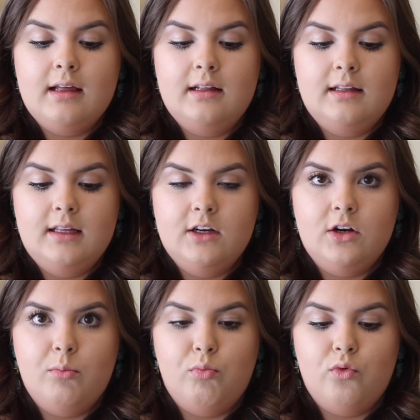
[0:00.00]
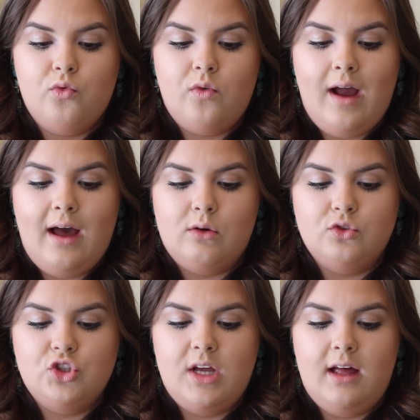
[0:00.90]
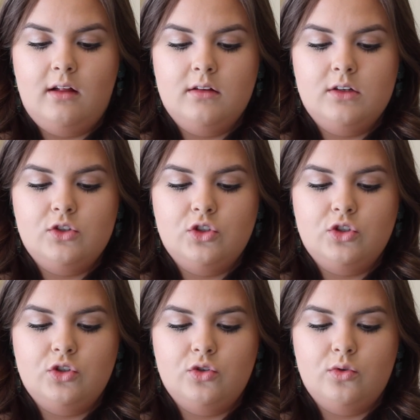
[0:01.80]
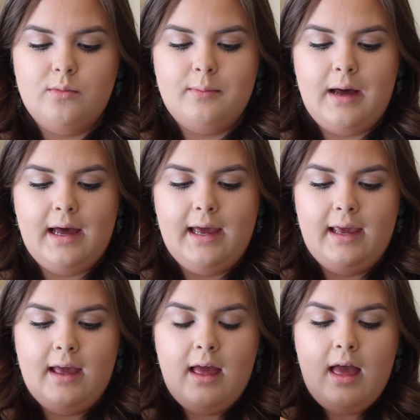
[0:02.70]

clear brow gel to my